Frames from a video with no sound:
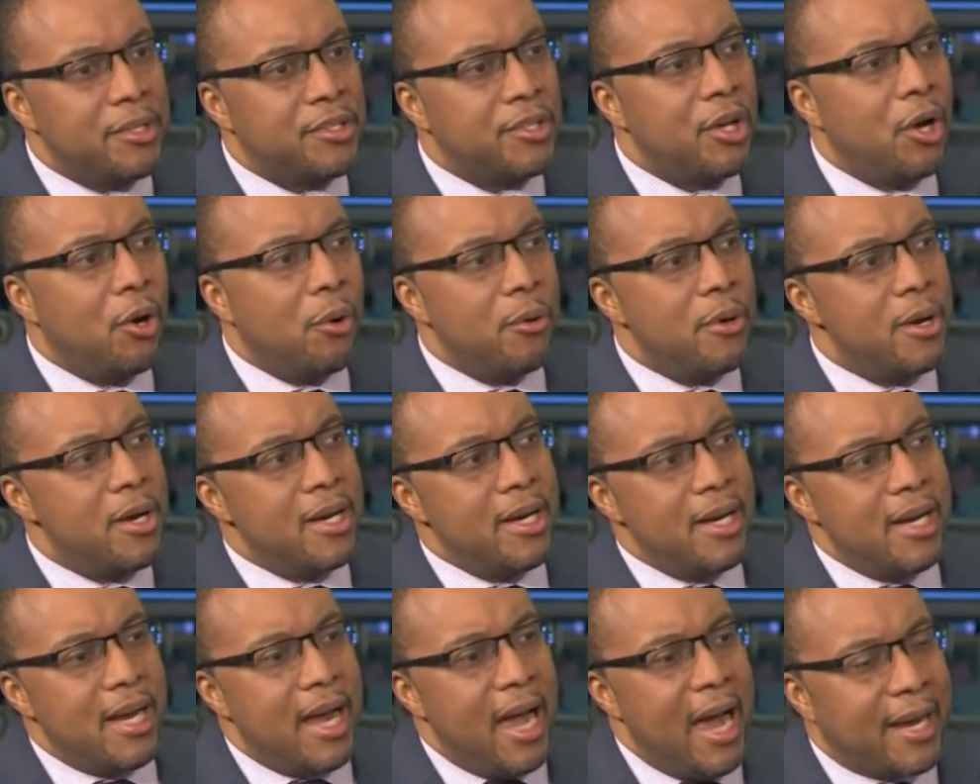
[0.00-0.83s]
So
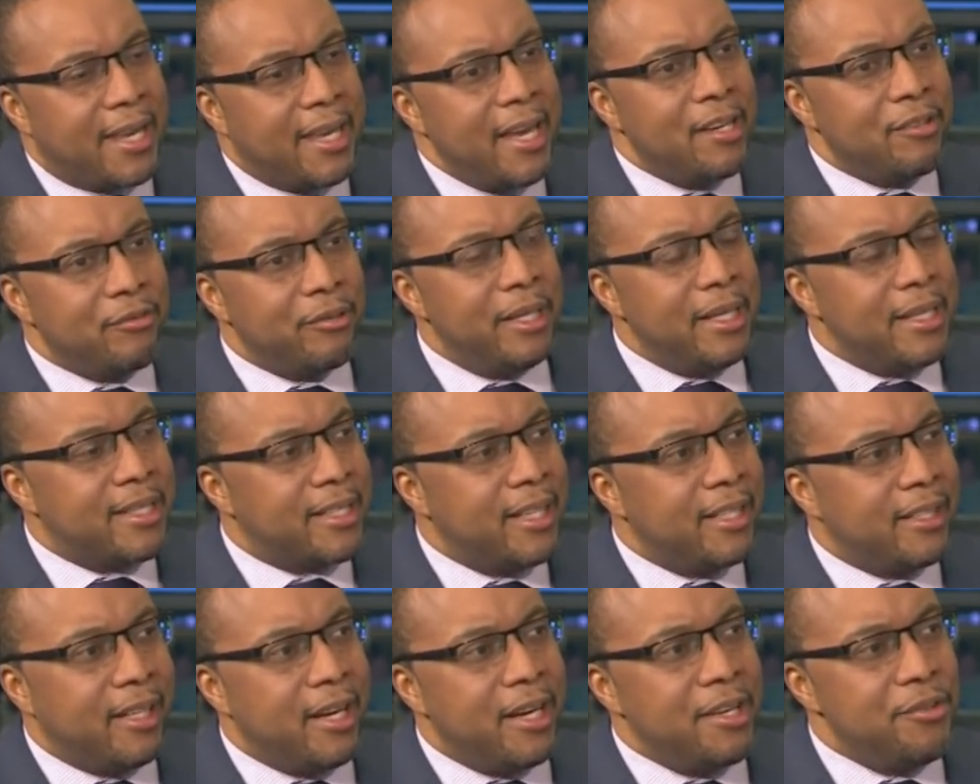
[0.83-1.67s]
I can't really
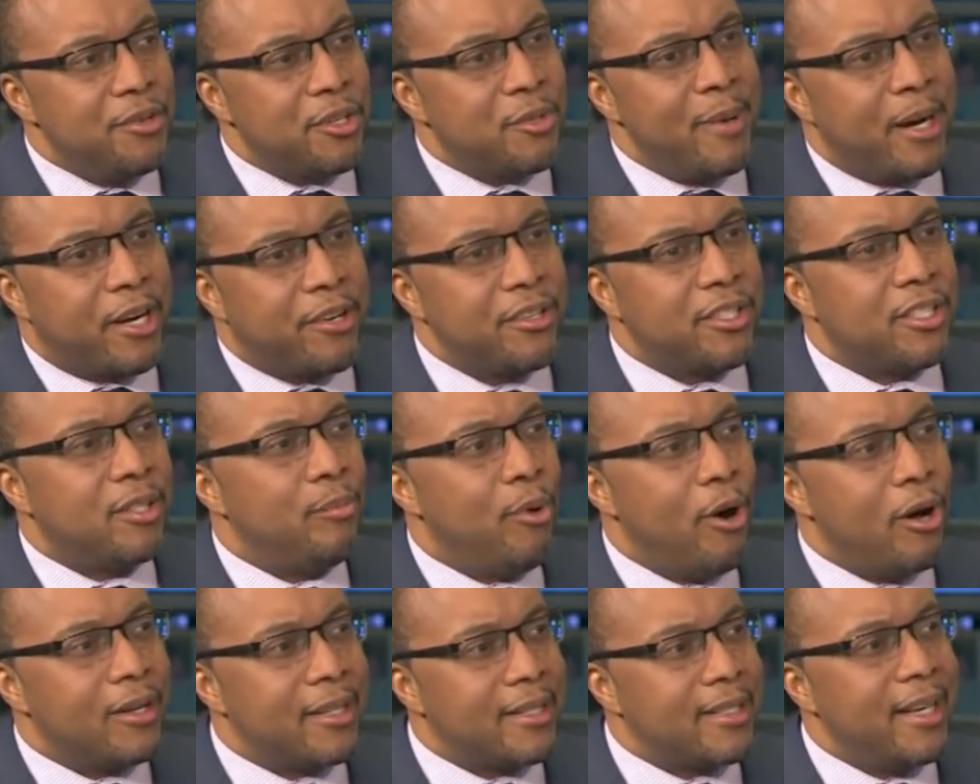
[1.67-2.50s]
sit there and use my crystal
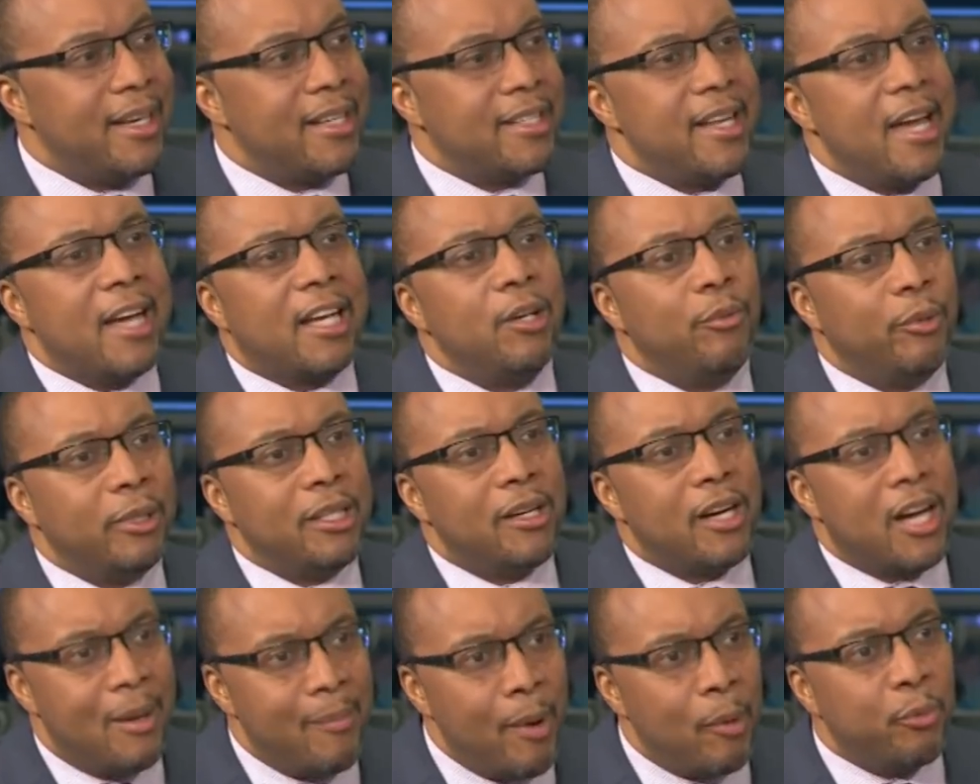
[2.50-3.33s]
ball to say exactly what they'll
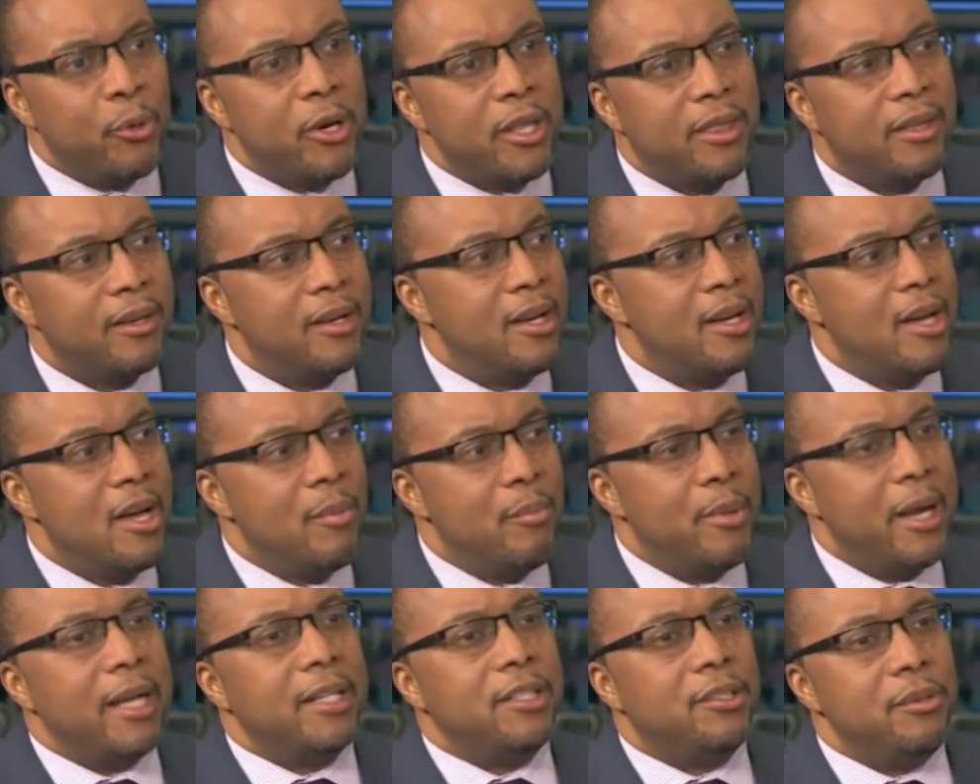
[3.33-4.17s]
come up with,
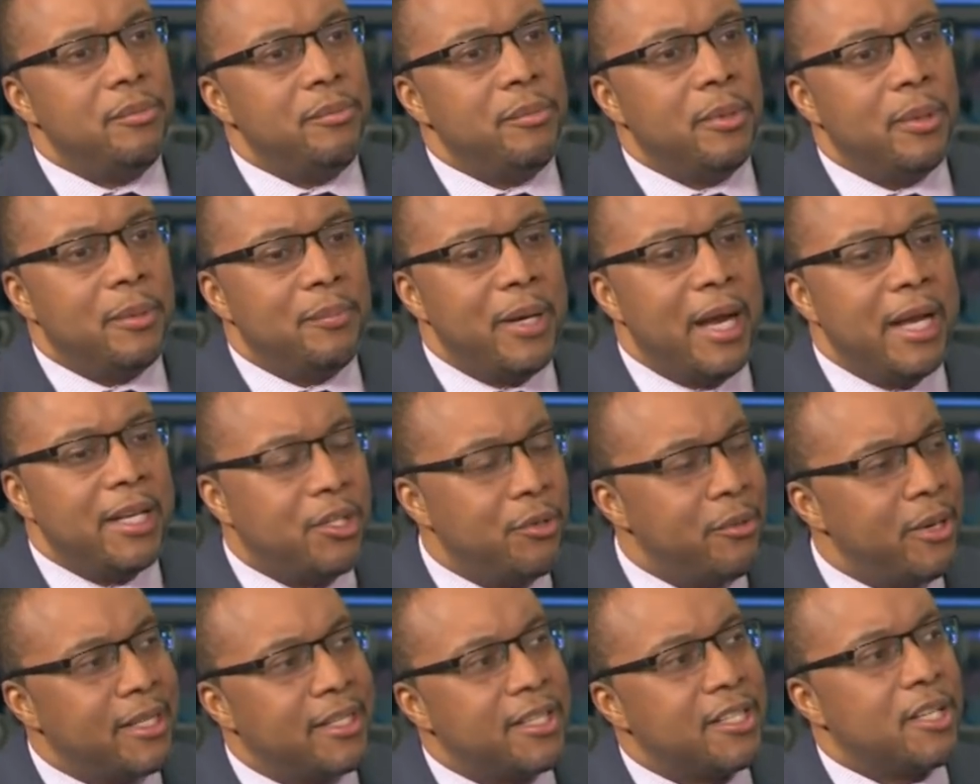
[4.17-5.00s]
but I do, but I
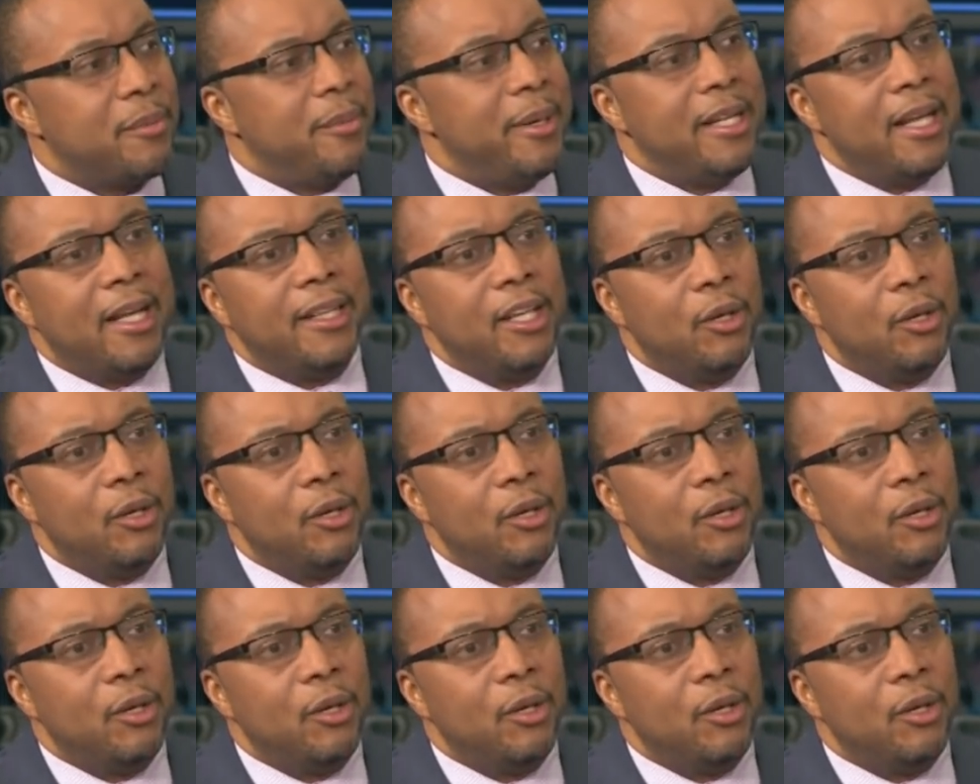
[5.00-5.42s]
do anticipate that they